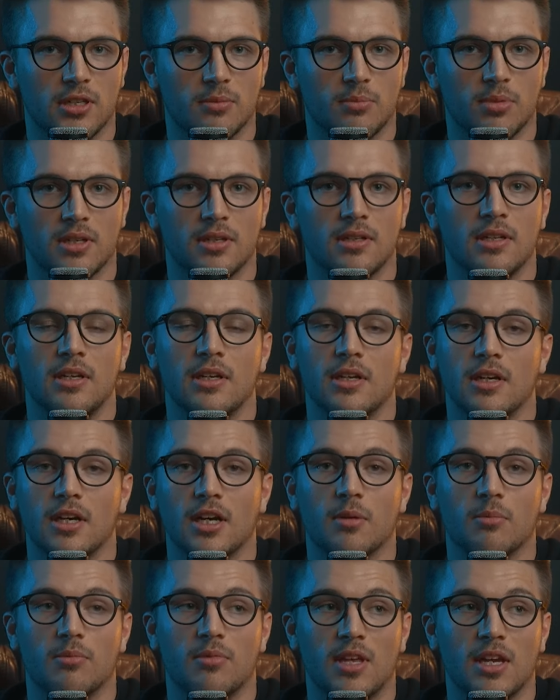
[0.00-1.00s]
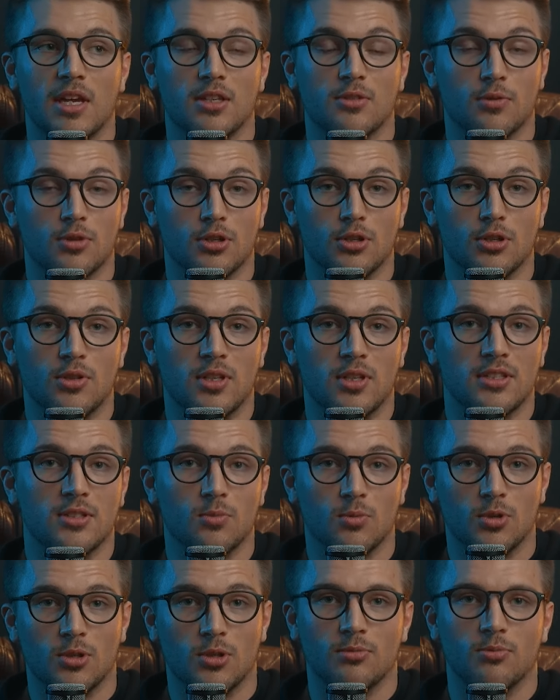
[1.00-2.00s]
But um, thanks for doing this, and
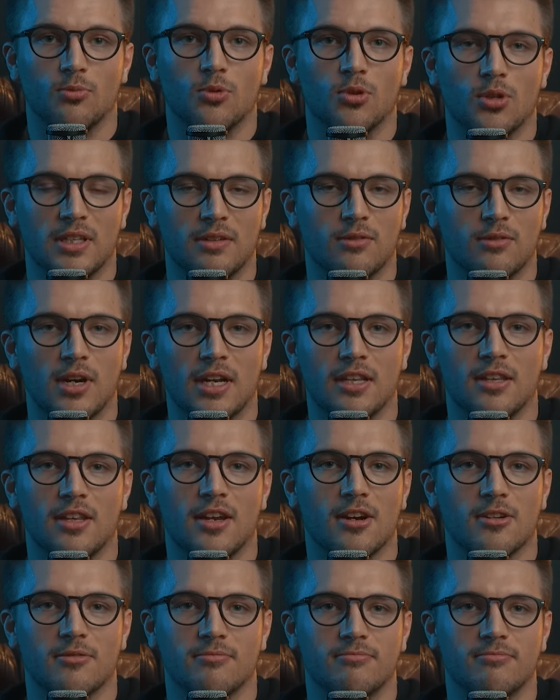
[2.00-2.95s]
we'll we'll leave it right there.